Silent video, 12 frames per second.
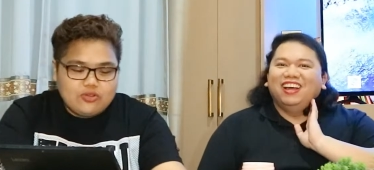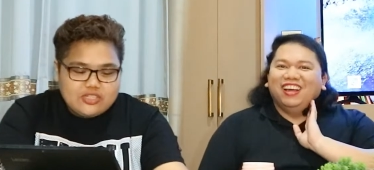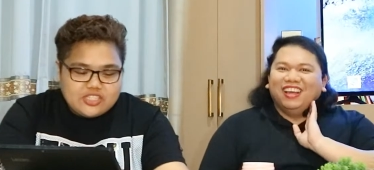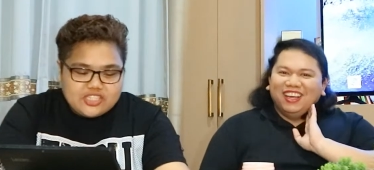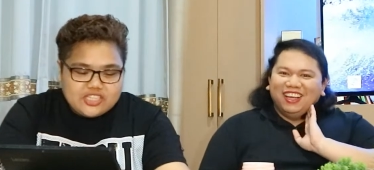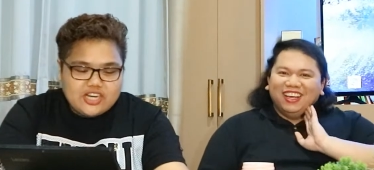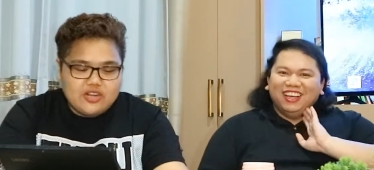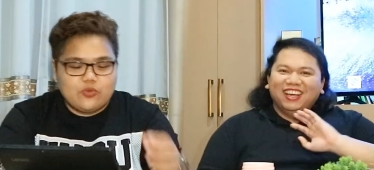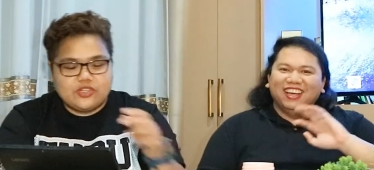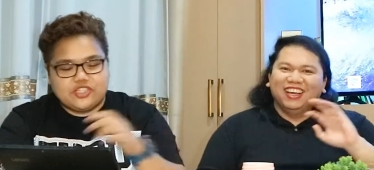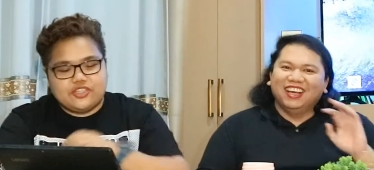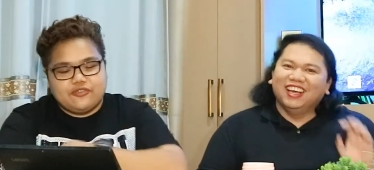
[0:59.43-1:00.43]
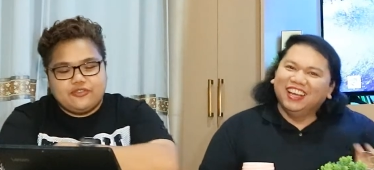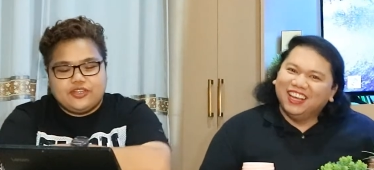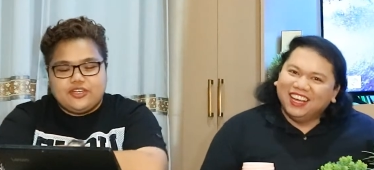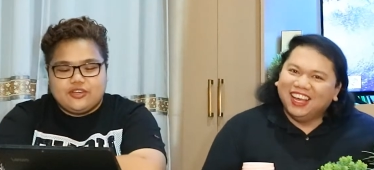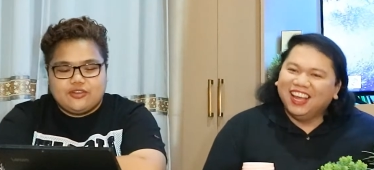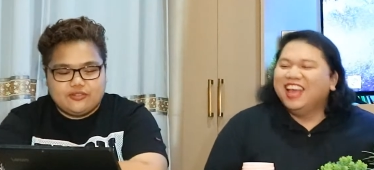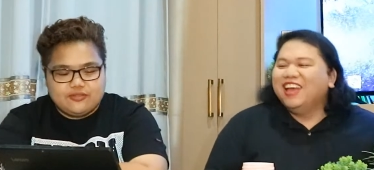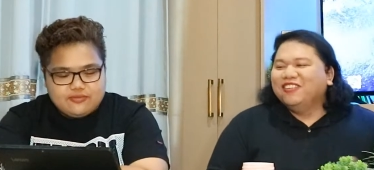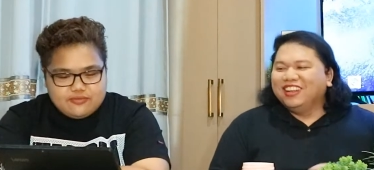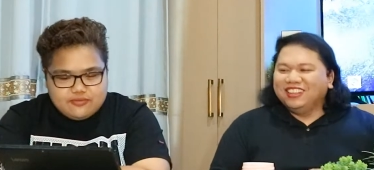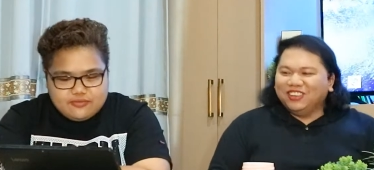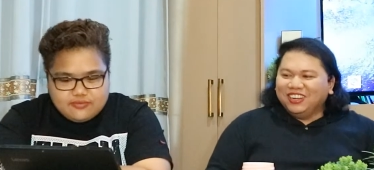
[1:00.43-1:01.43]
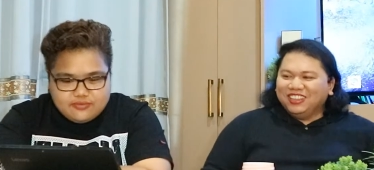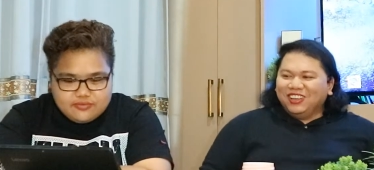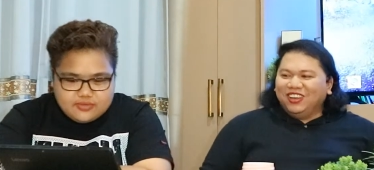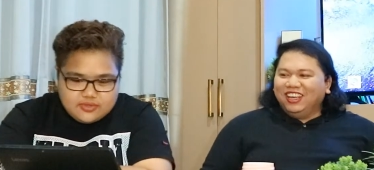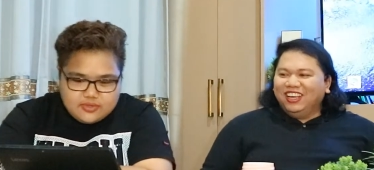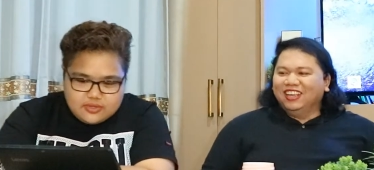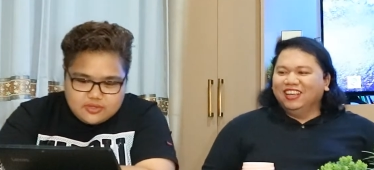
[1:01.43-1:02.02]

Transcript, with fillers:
Speaker 1: we're just gonna watch the video.
Speaker 2: Lantaw na to eh.